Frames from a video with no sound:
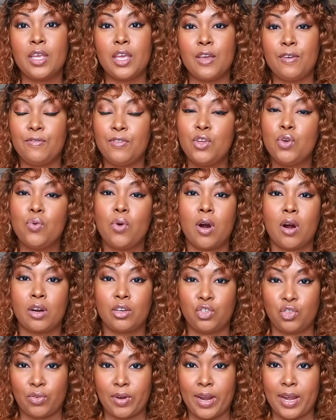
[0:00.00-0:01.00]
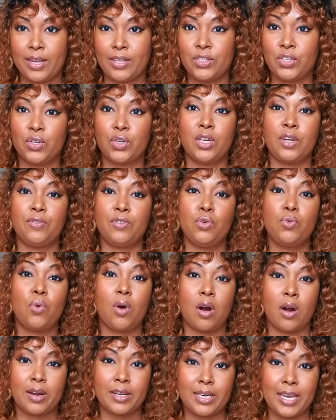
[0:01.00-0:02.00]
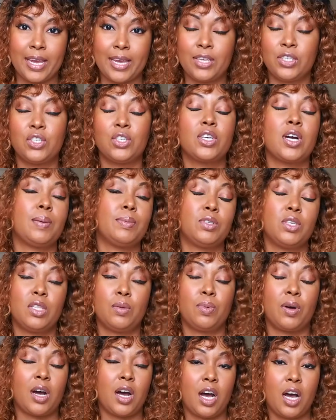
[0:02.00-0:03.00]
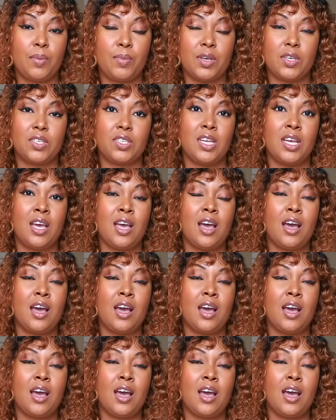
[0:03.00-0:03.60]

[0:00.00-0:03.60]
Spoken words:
if you are trans and if you are gay to come to the Bahamas.